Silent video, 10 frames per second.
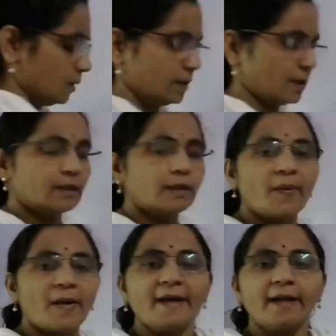the
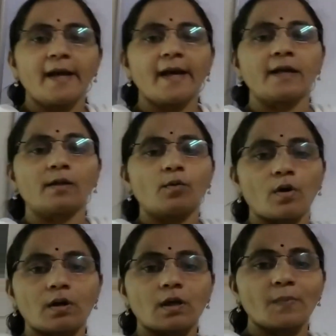divide and
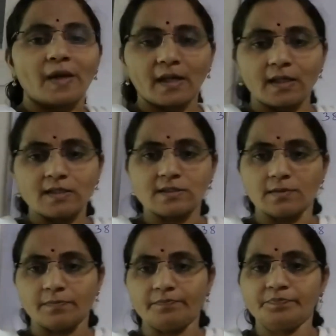conquer
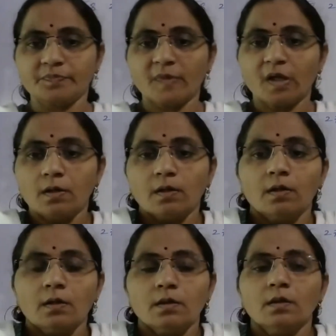mechanism.
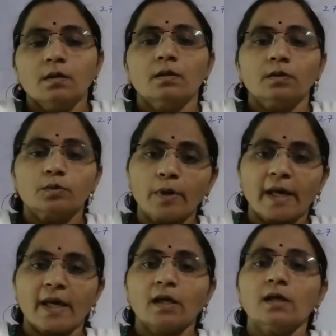
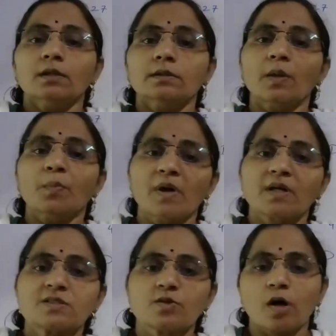Today, the
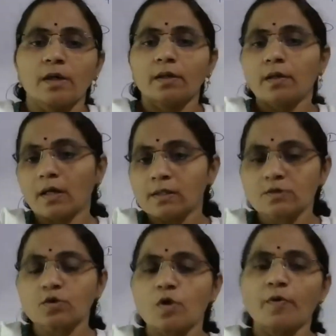merge sort
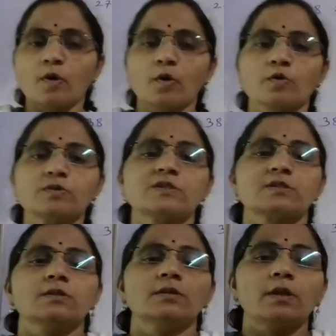also
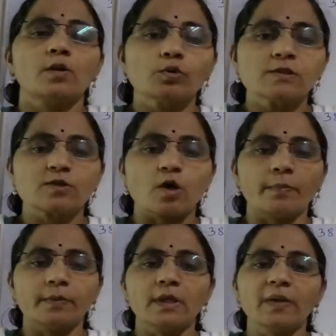follows the rules
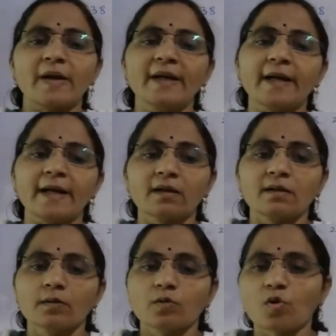of divide and
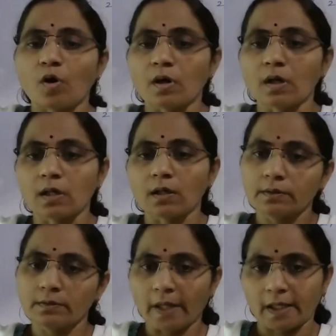conquer
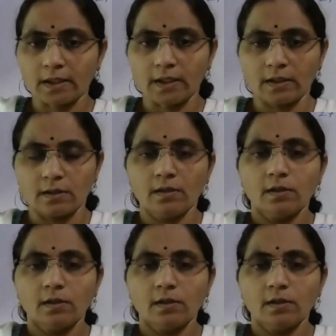technique.